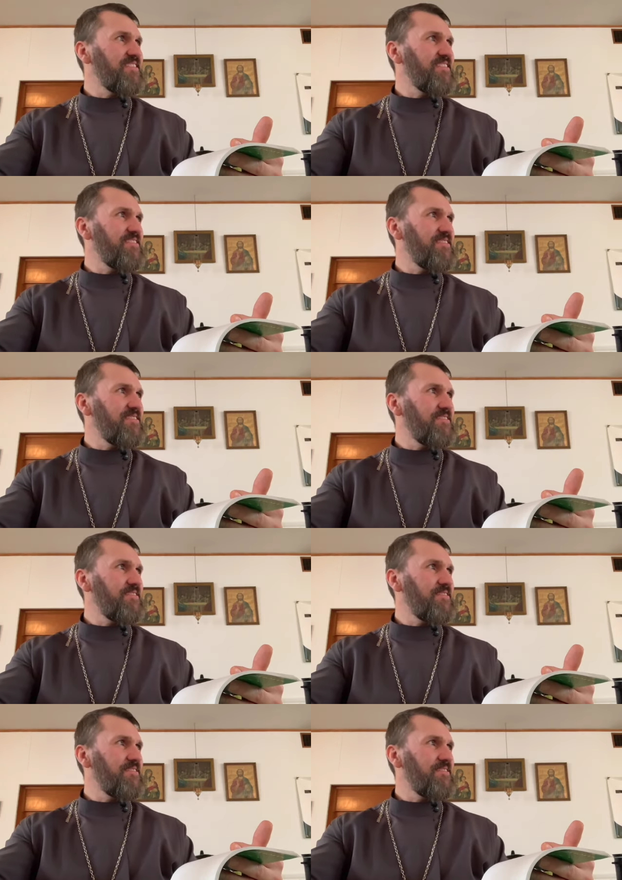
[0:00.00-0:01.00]

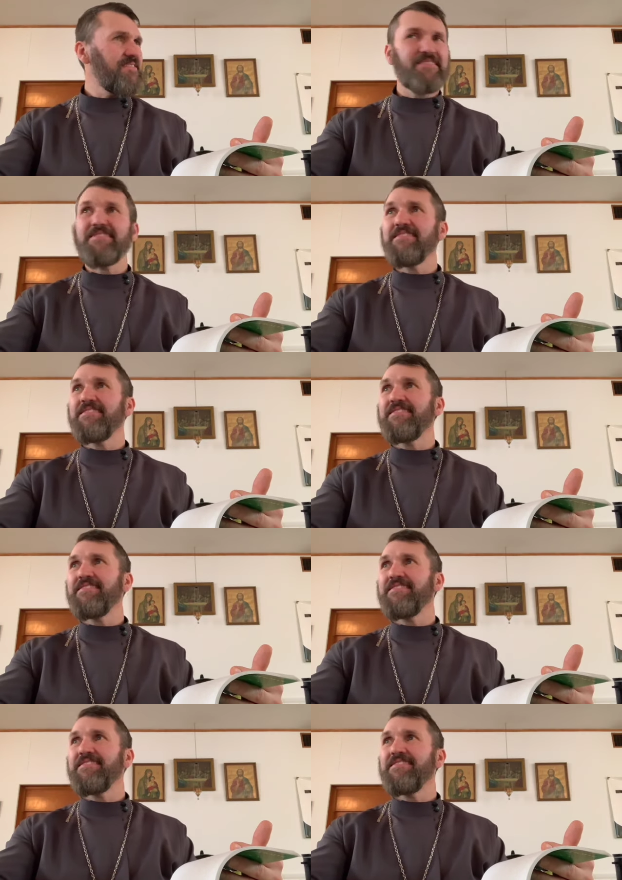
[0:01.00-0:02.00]

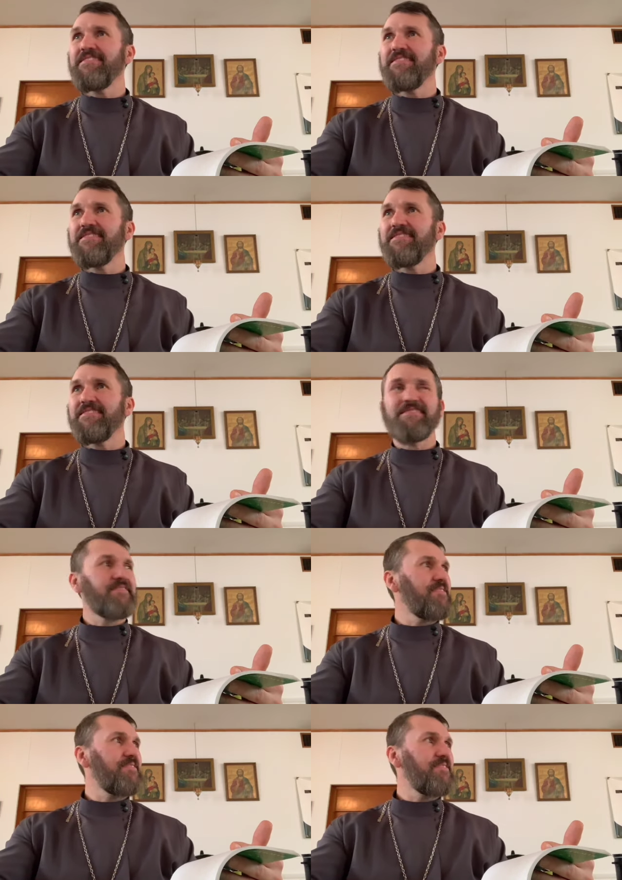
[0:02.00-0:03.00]

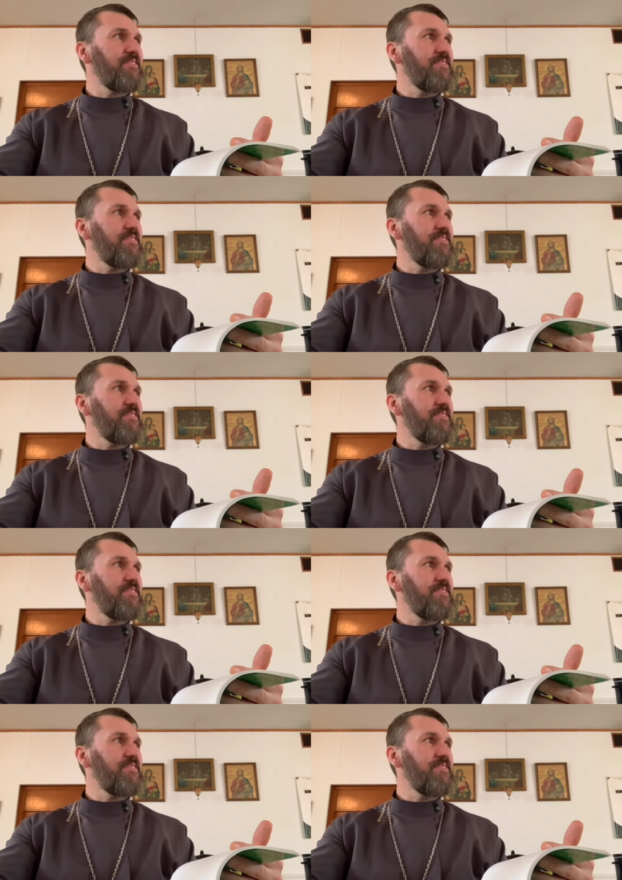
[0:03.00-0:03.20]
Nothing is said.